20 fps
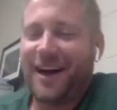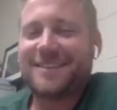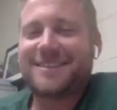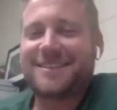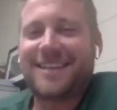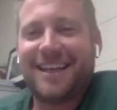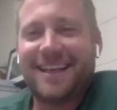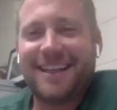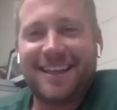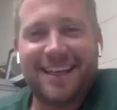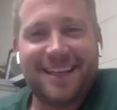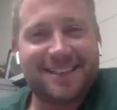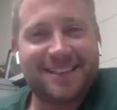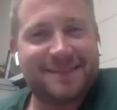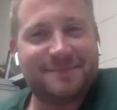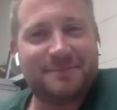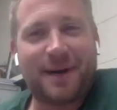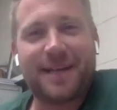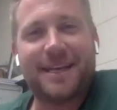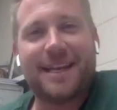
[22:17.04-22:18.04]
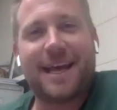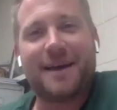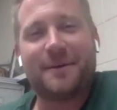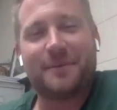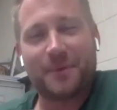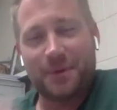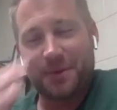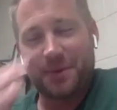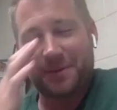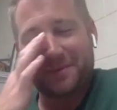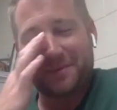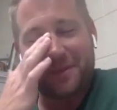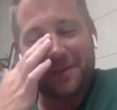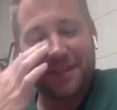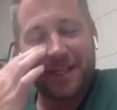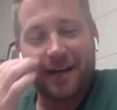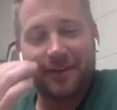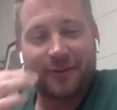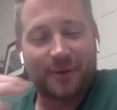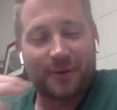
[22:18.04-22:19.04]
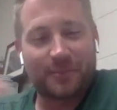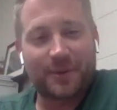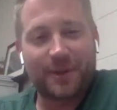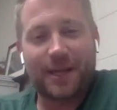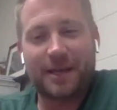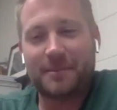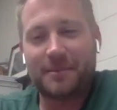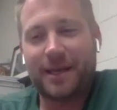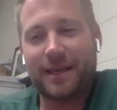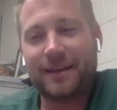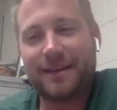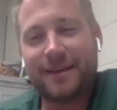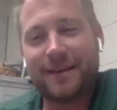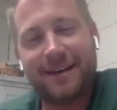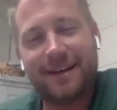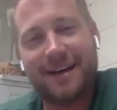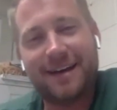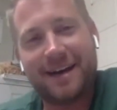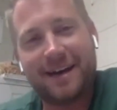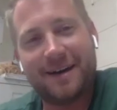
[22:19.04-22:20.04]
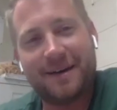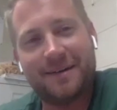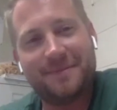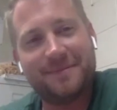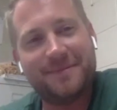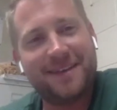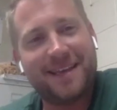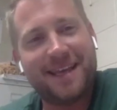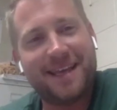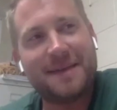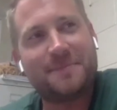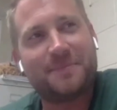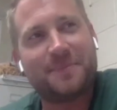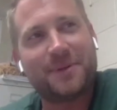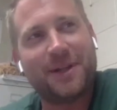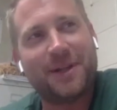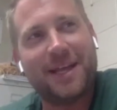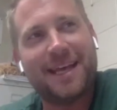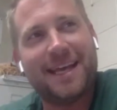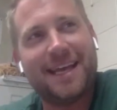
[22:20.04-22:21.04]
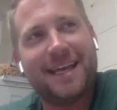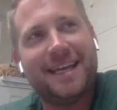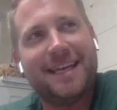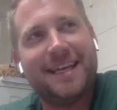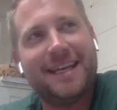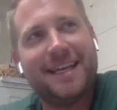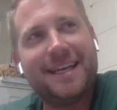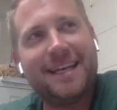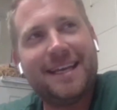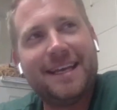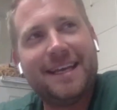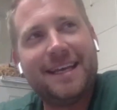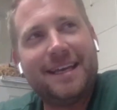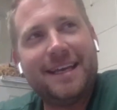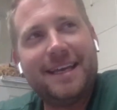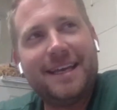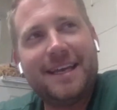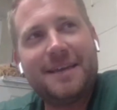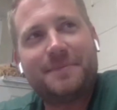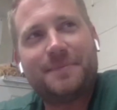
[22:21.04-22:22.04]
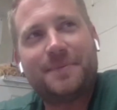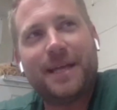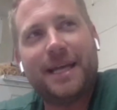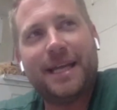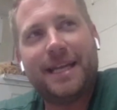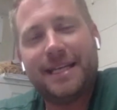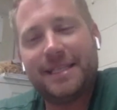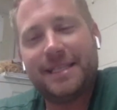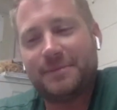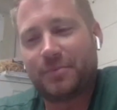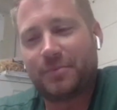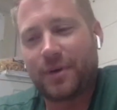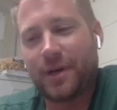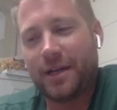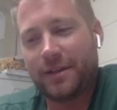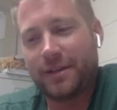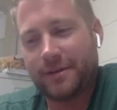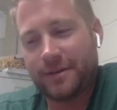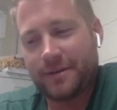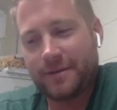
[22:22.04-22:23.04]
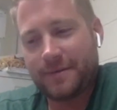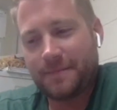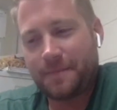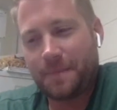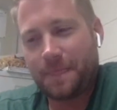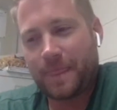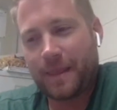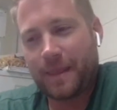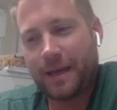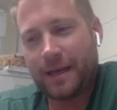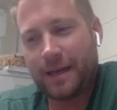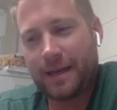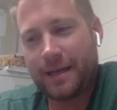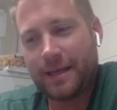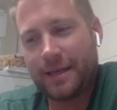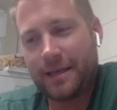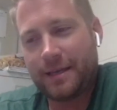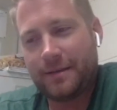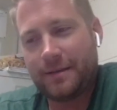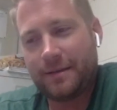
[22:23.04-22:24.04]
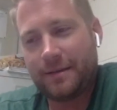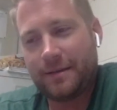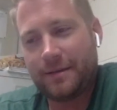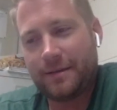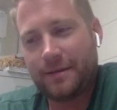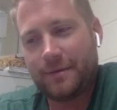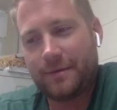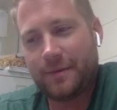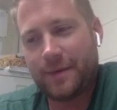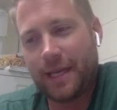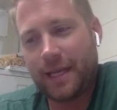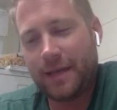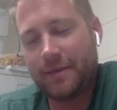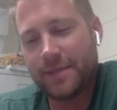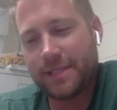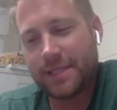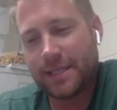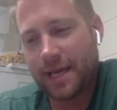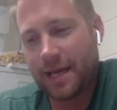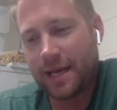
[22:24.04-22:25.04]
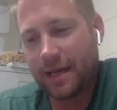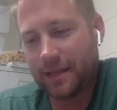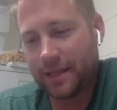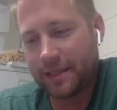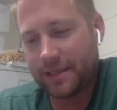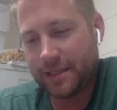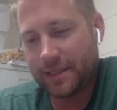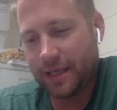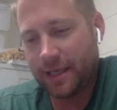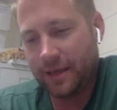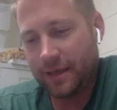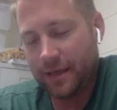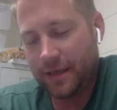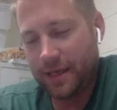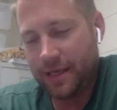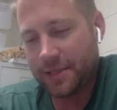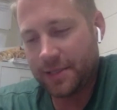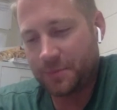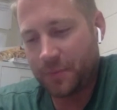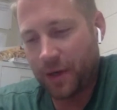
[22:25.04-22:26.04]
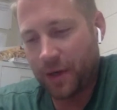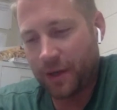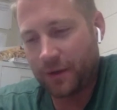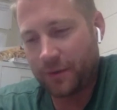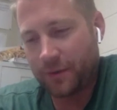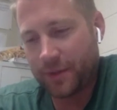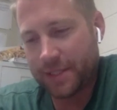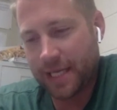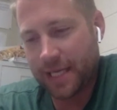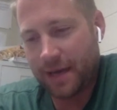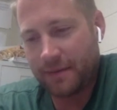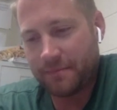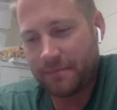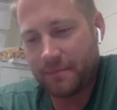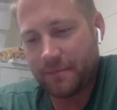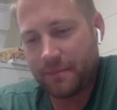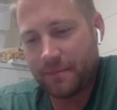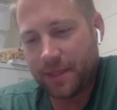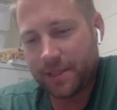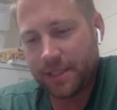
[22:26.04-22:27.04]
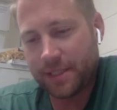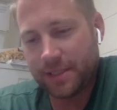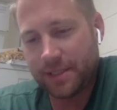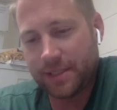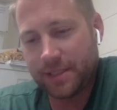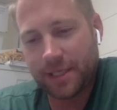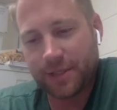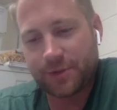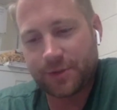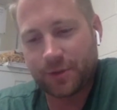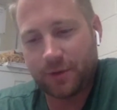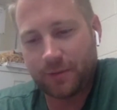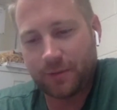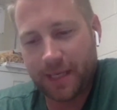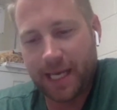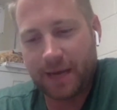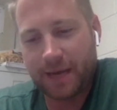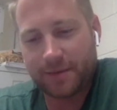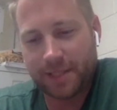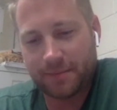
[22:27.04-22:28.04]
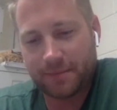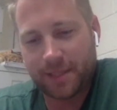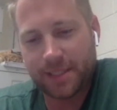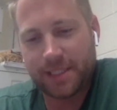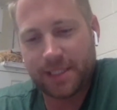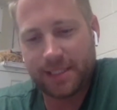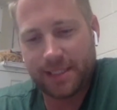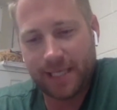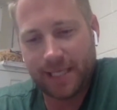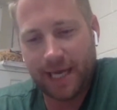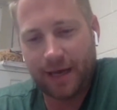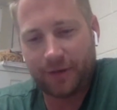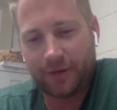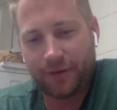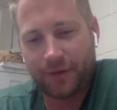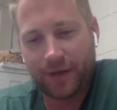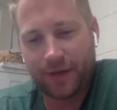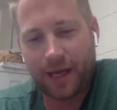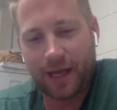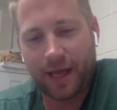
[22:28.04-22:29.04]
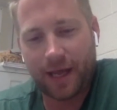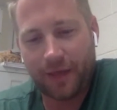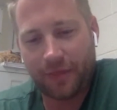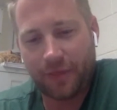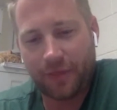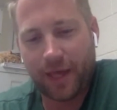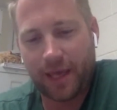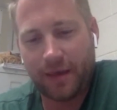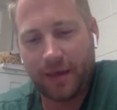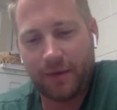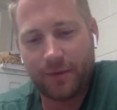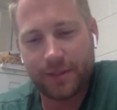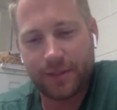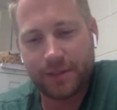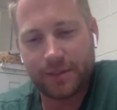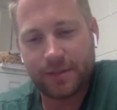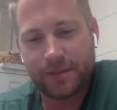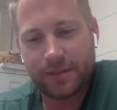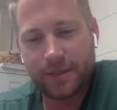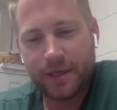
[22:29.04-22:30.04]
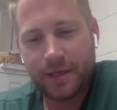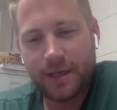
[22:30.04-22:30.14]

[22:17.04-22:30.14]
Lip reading: I'll tell you this. My dad will never play me. He played his brother when he was at, his brother was at Muncie Central. My dad was at Muncie South, and I think he was,